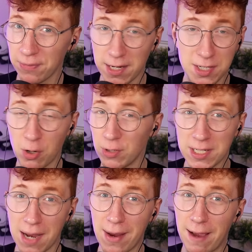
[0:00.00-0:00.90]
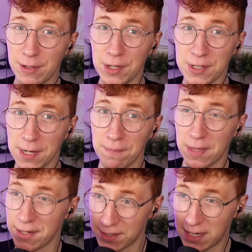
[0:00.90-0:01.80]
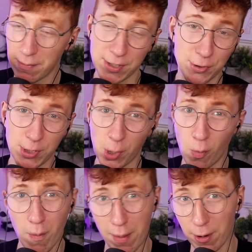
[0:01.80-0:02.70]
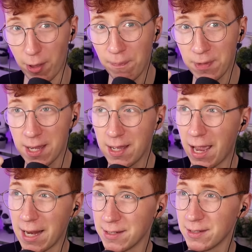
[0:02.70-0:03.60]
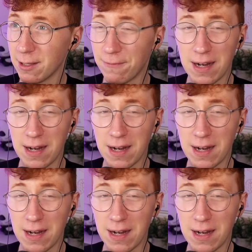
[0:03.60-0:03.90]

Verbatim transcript: That's the only time I ever use it. It's to keep my streak going with my brother and the